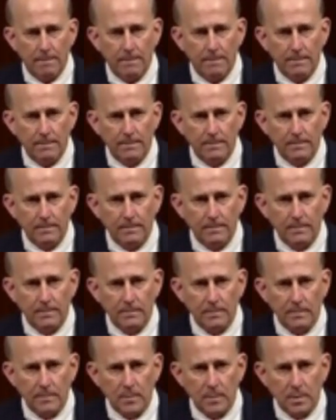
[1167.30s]

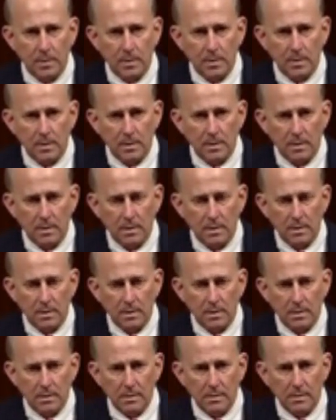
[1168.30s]
they were
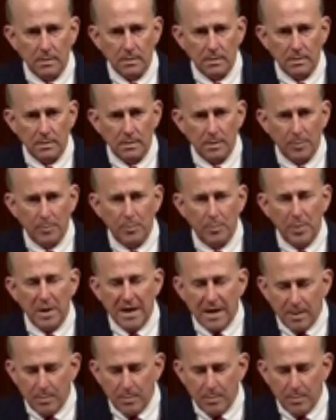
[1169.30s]
better read